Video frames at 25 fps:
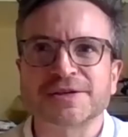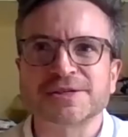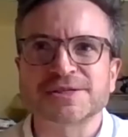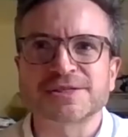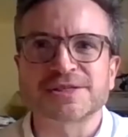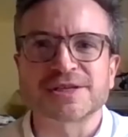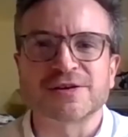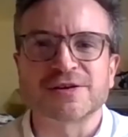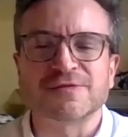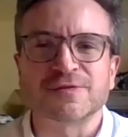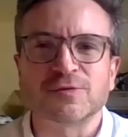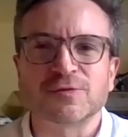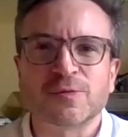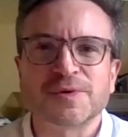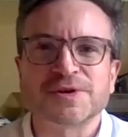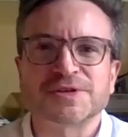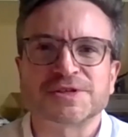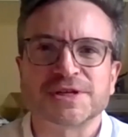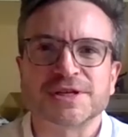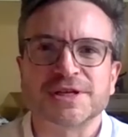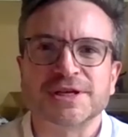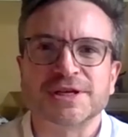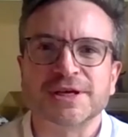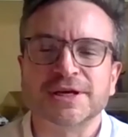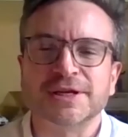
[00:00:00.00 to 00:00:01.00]
just over
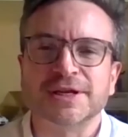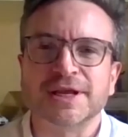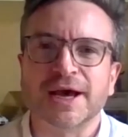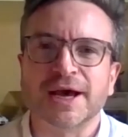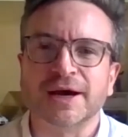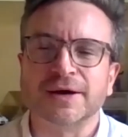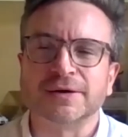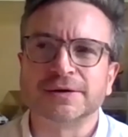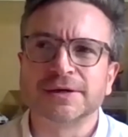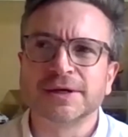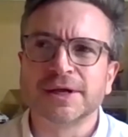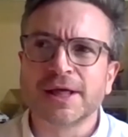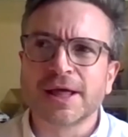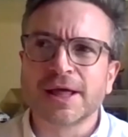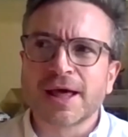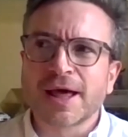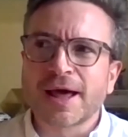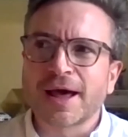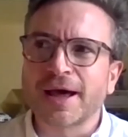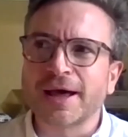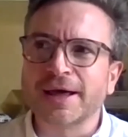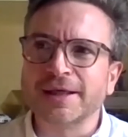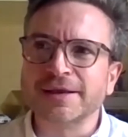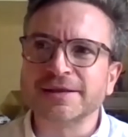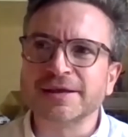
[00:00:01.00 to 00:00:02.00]
almost a year now, and
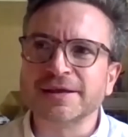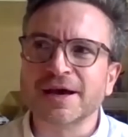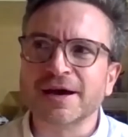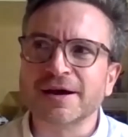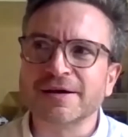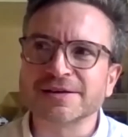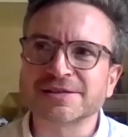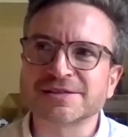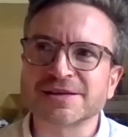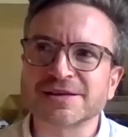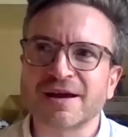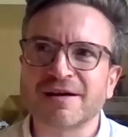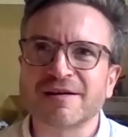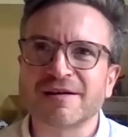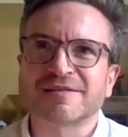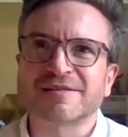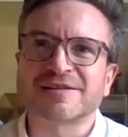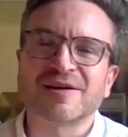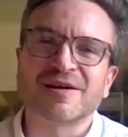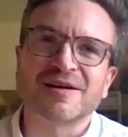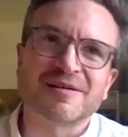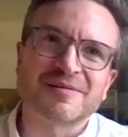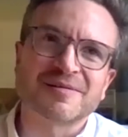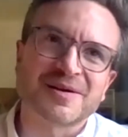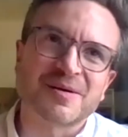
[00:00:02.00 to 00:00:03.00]
it's like, oh
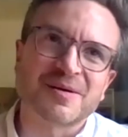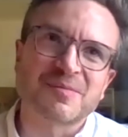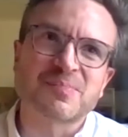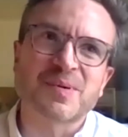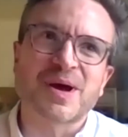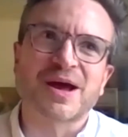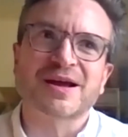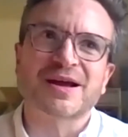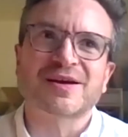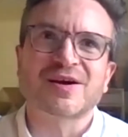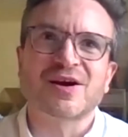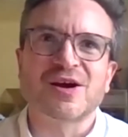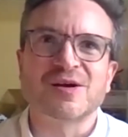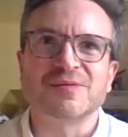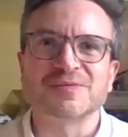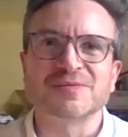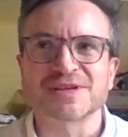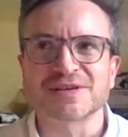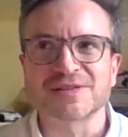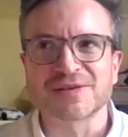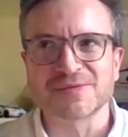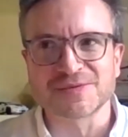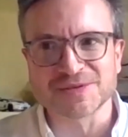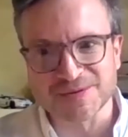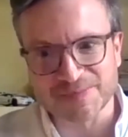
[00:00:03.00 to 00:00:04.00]
God, I'm going back home.
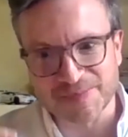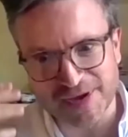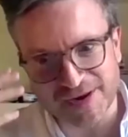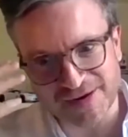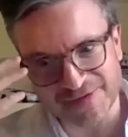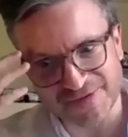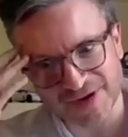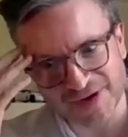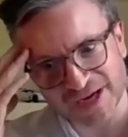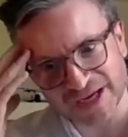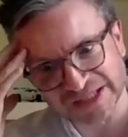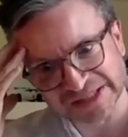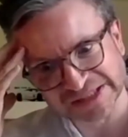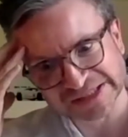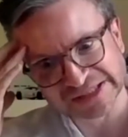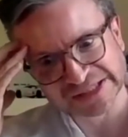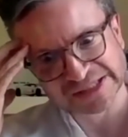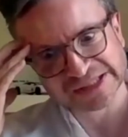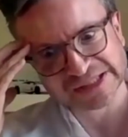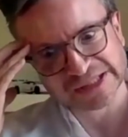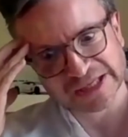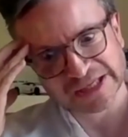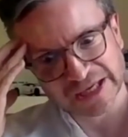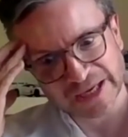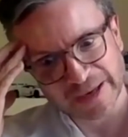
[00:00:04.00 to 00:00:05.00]
So there was a bit of a.
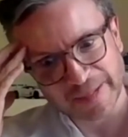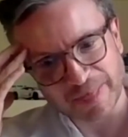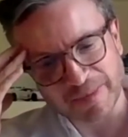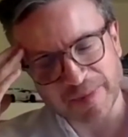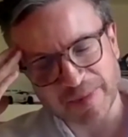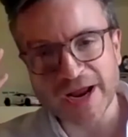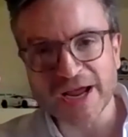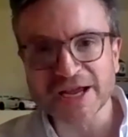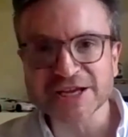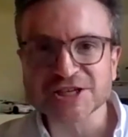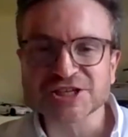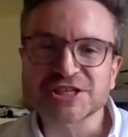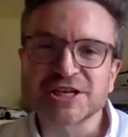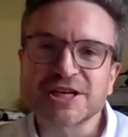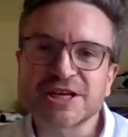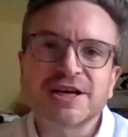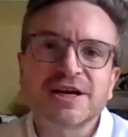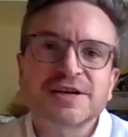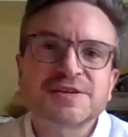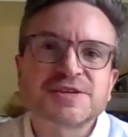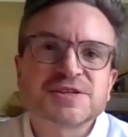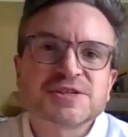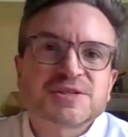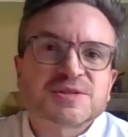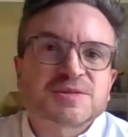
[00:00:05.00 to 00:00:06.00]
But actually,
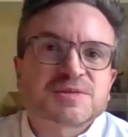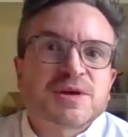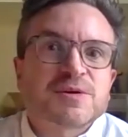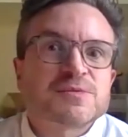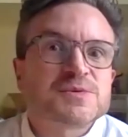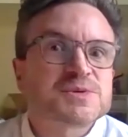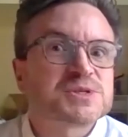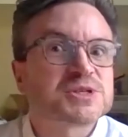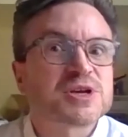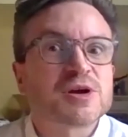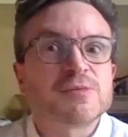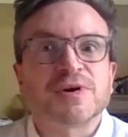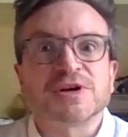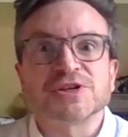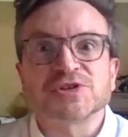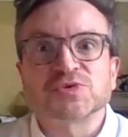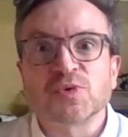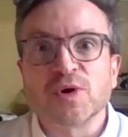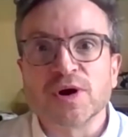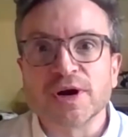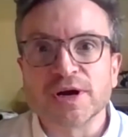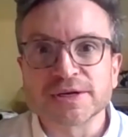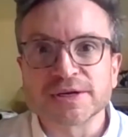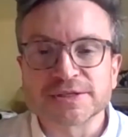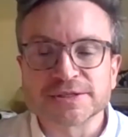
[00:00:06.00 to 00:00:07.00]
there was so much
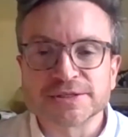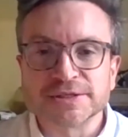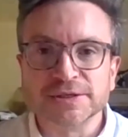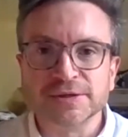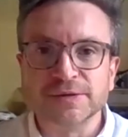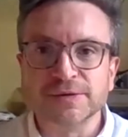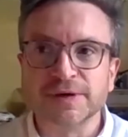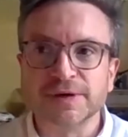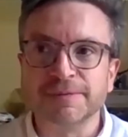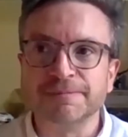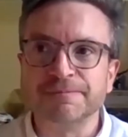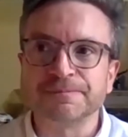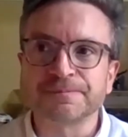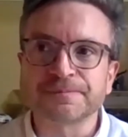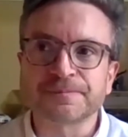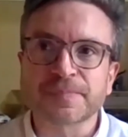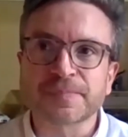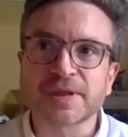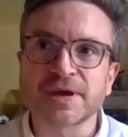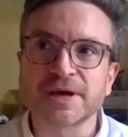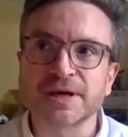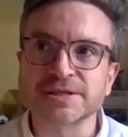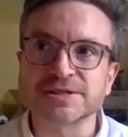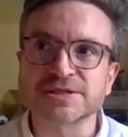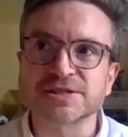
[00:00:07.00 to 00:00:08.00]
work to do,
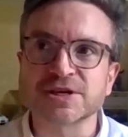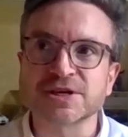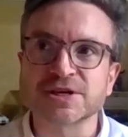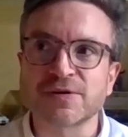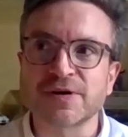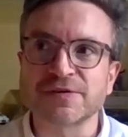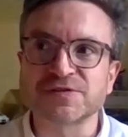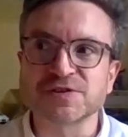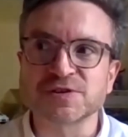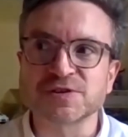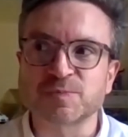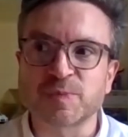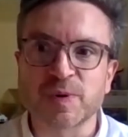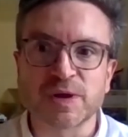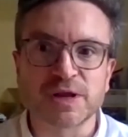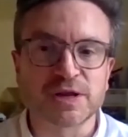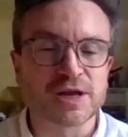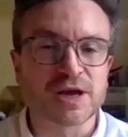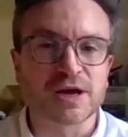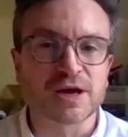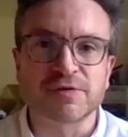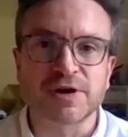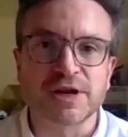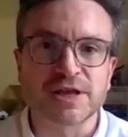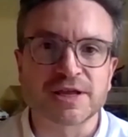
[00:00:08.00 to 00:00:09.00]
and so I've just been
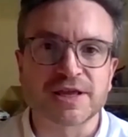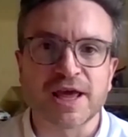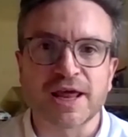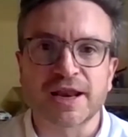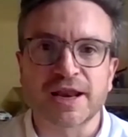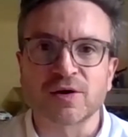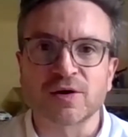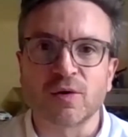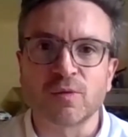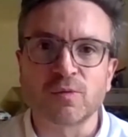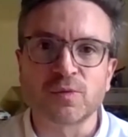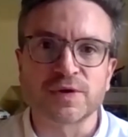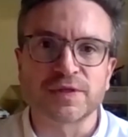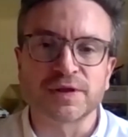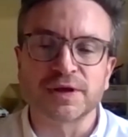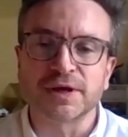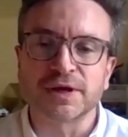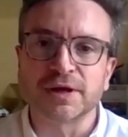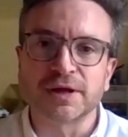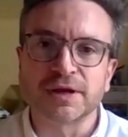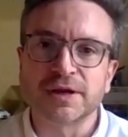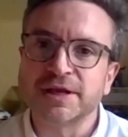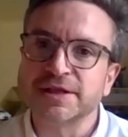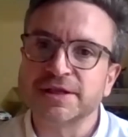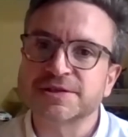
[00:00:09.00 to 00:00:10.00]
really getting on with it,
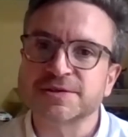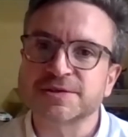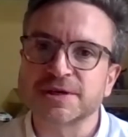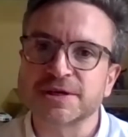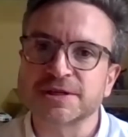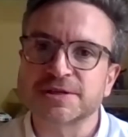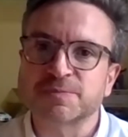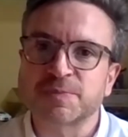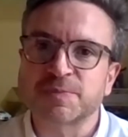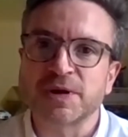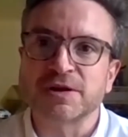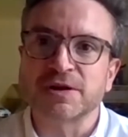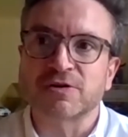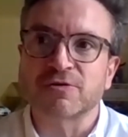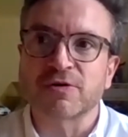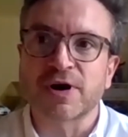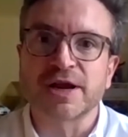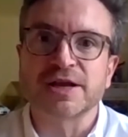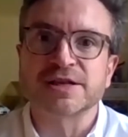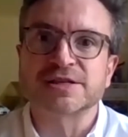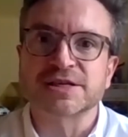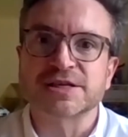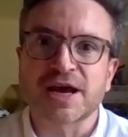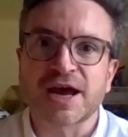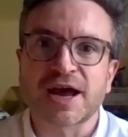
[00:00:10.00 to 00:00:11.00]
and it's been
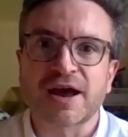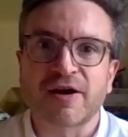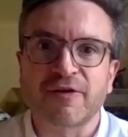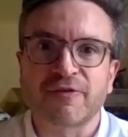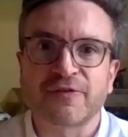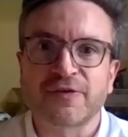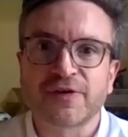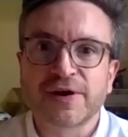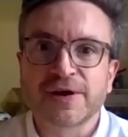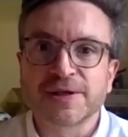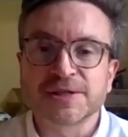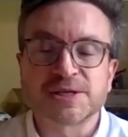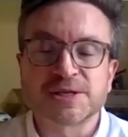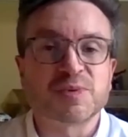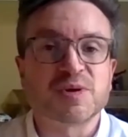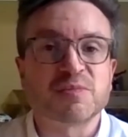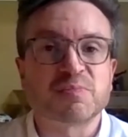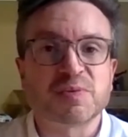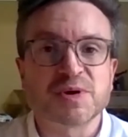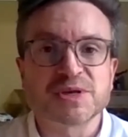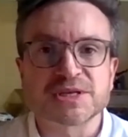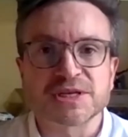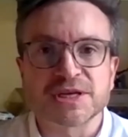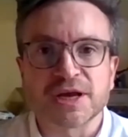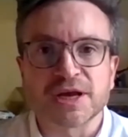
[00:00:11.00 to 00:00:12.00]
great to be
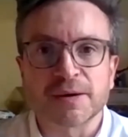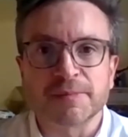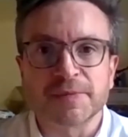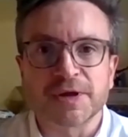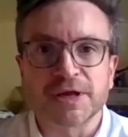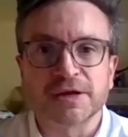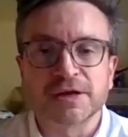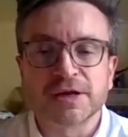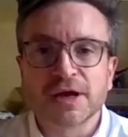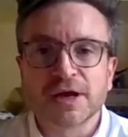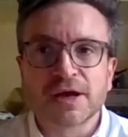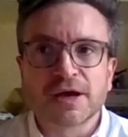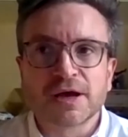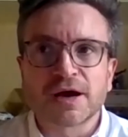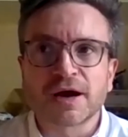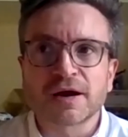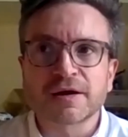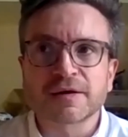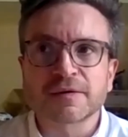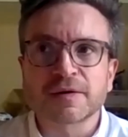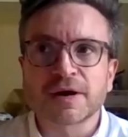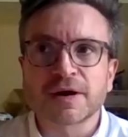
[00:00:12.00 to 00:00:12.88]
busy. I mean, I